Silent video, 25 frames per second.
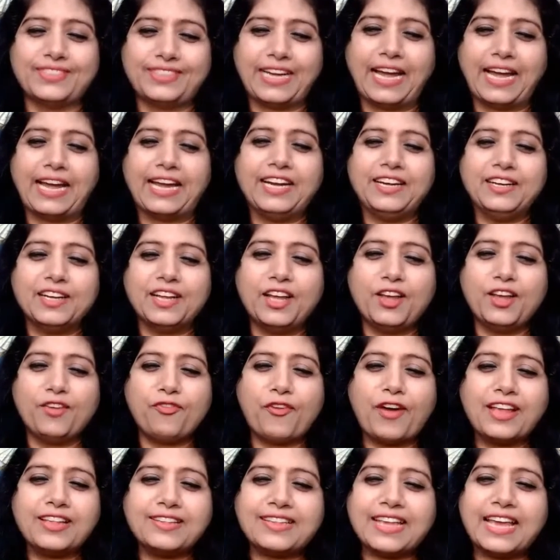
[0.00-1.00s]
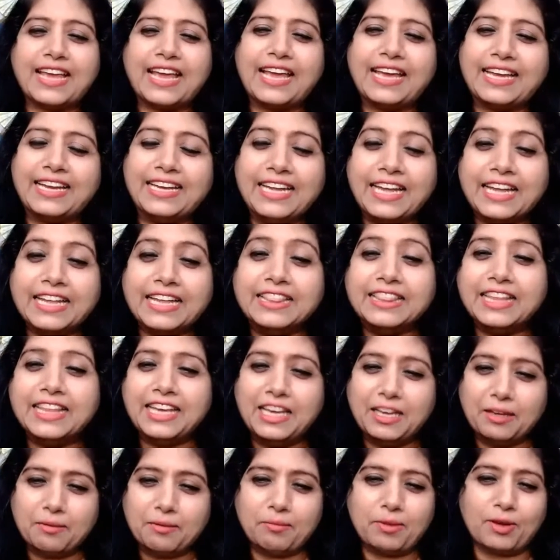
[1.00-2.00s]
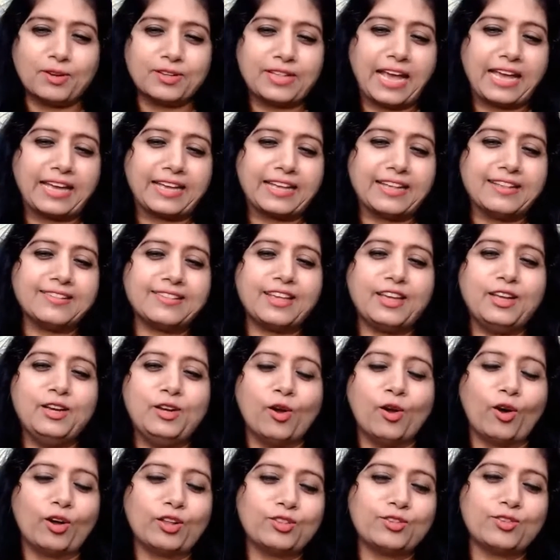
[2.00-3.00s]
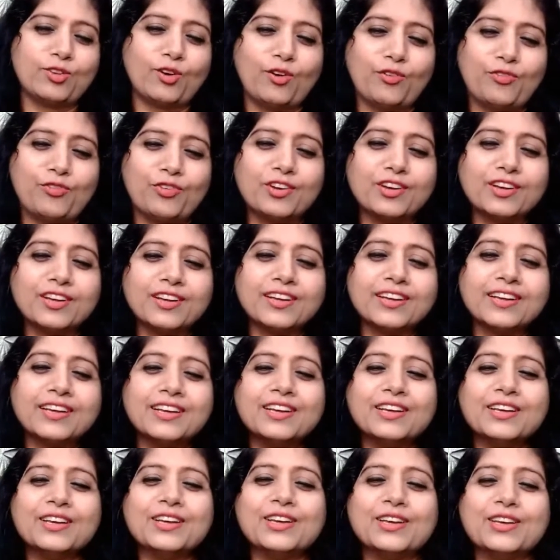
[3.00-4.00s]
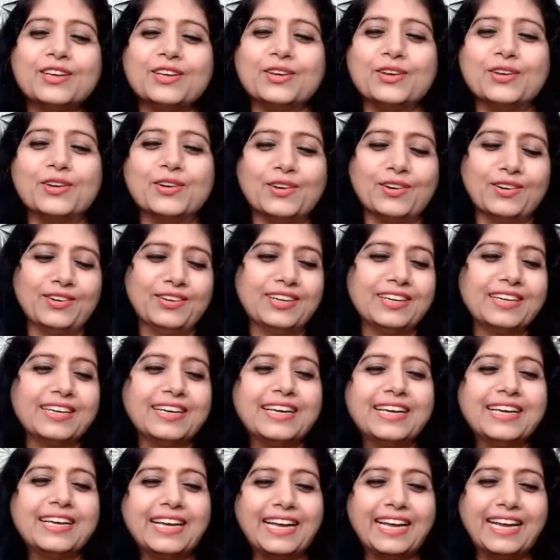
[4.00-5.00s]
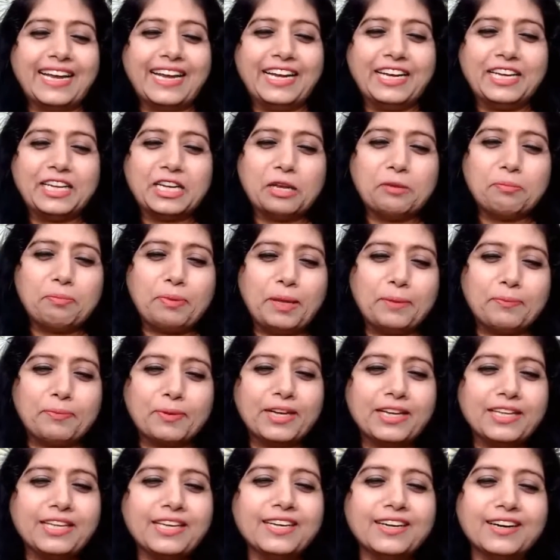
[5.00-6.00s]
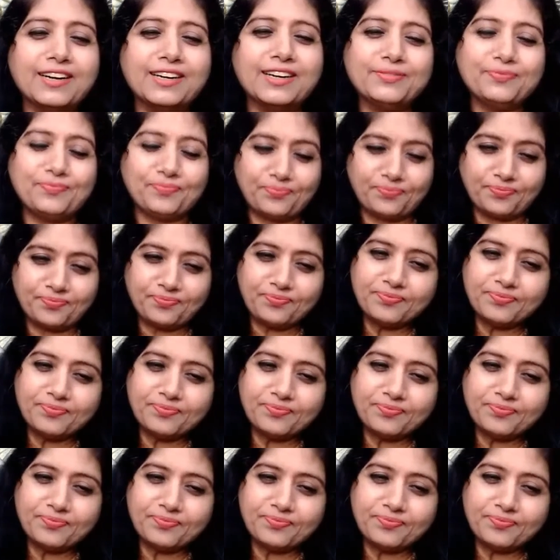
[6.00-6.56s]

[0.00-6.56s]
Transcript: Right? If I say in Hindi, because I can see lots of, you know, Indian people here,